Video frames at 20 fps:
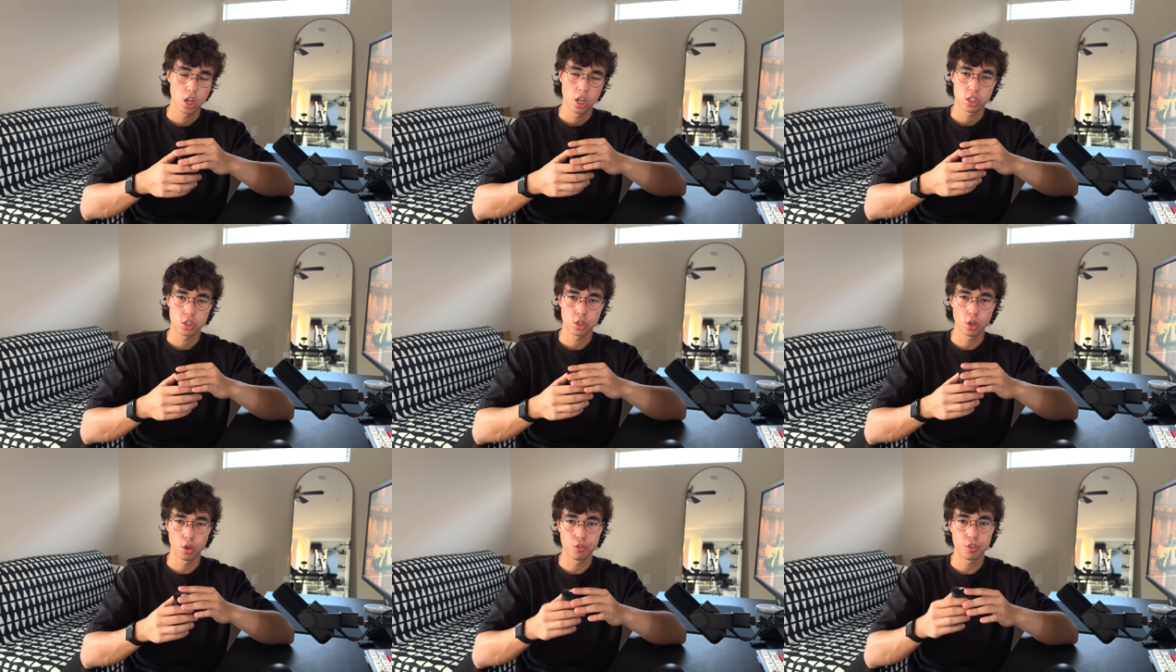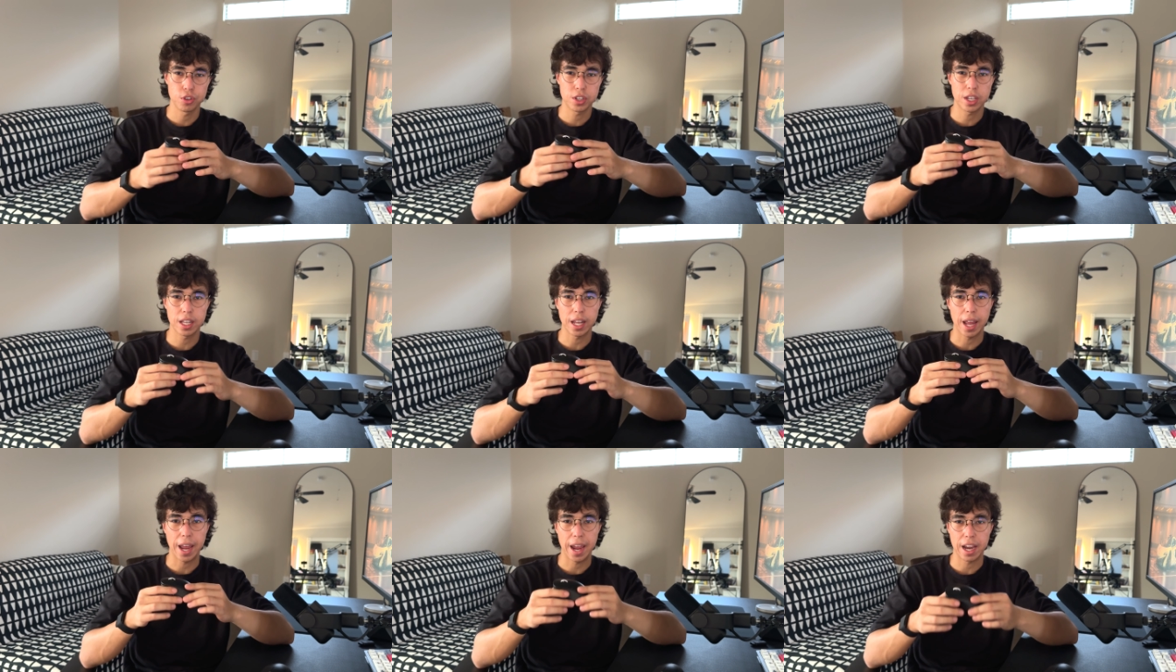So if you
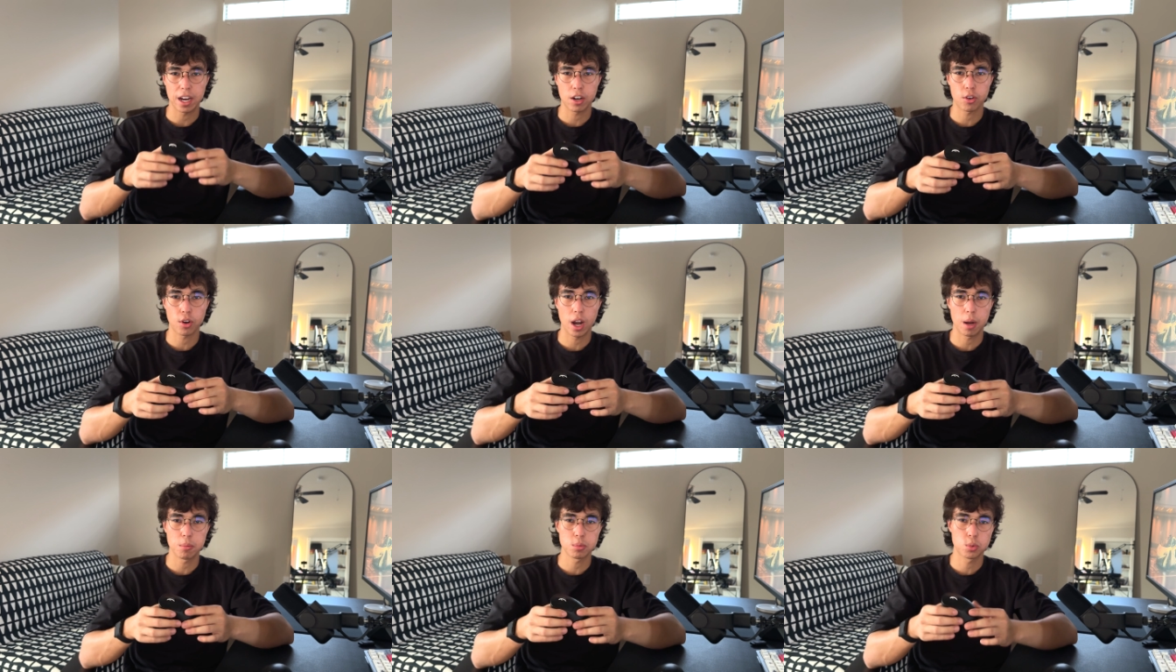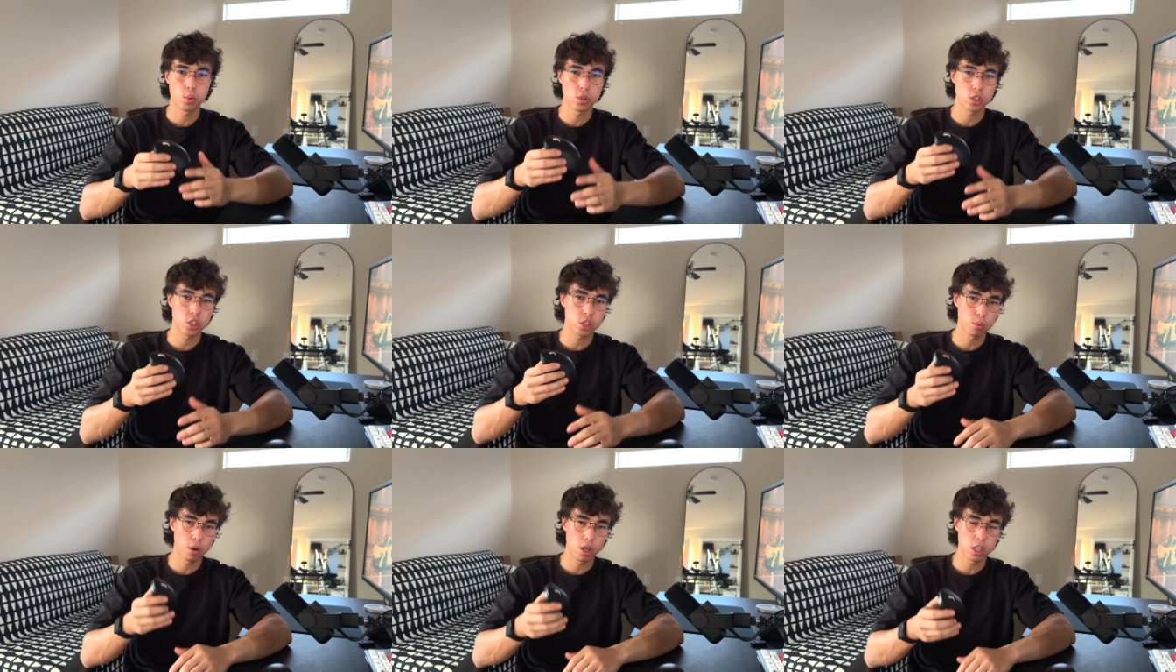get hand cramps with
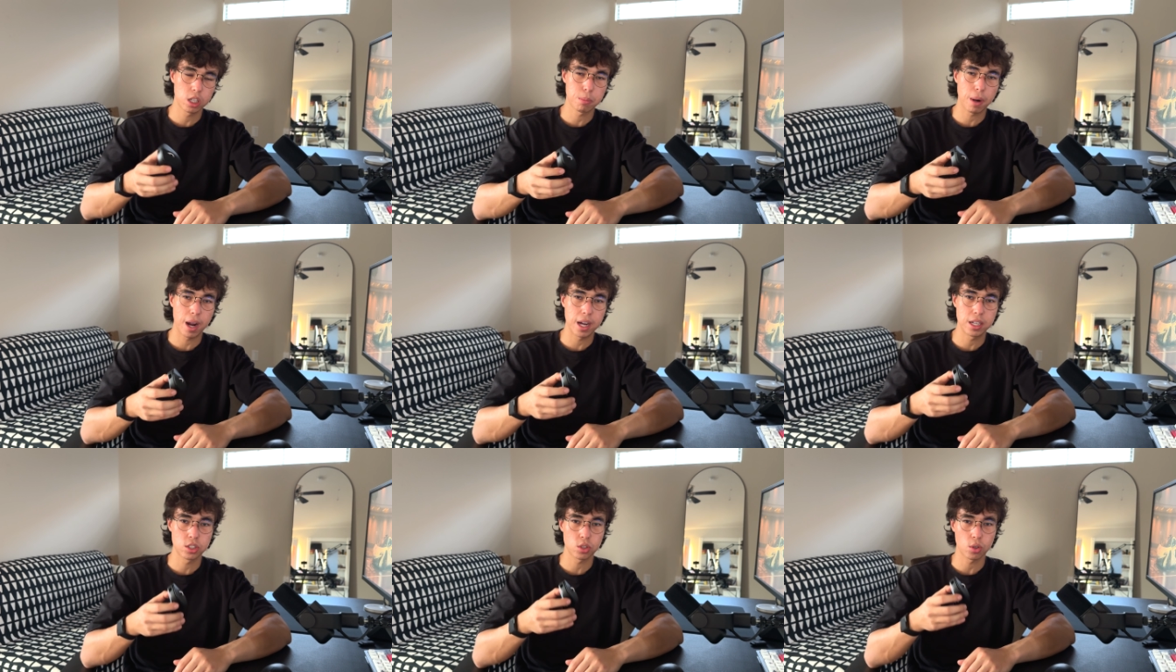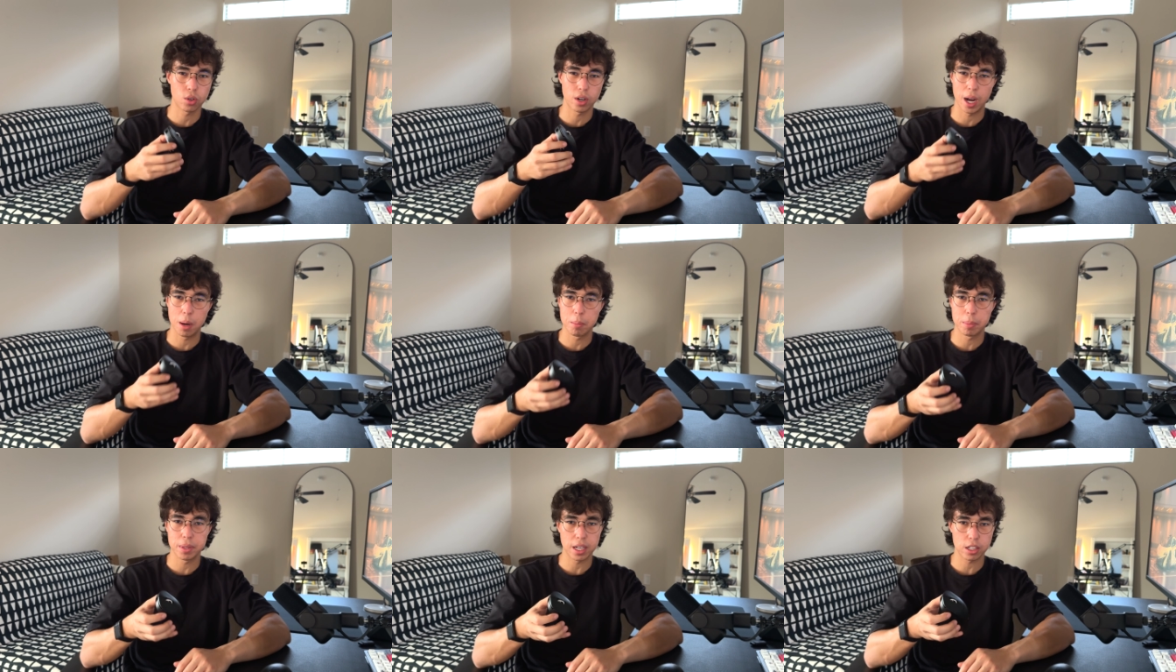smaller mice or
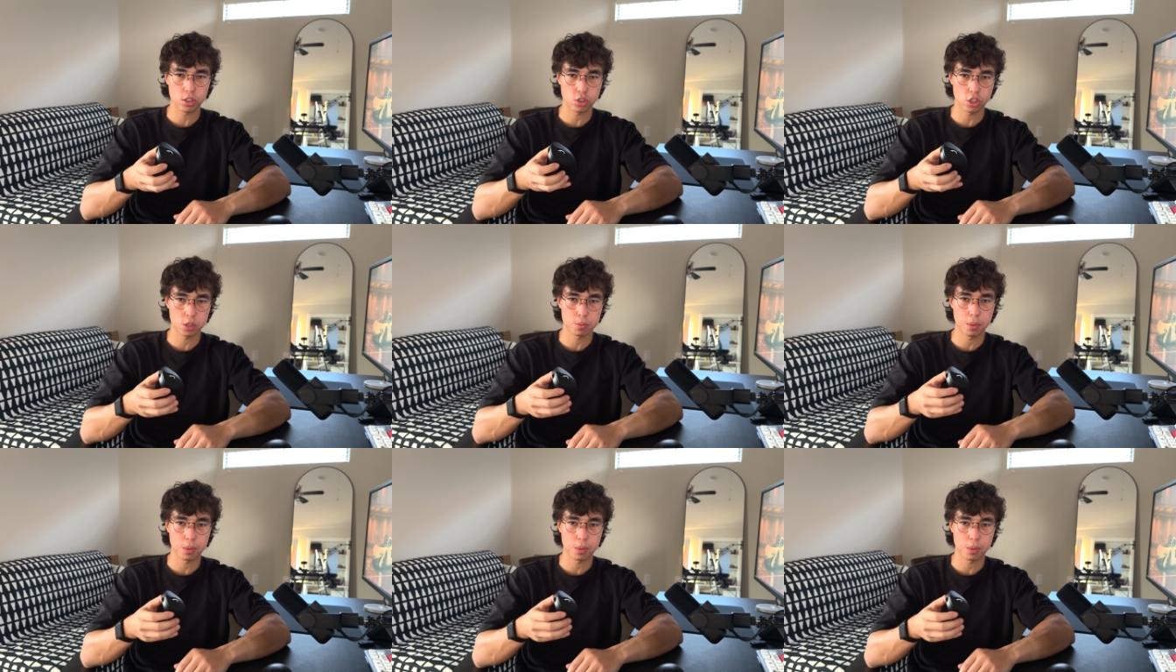ambidextrous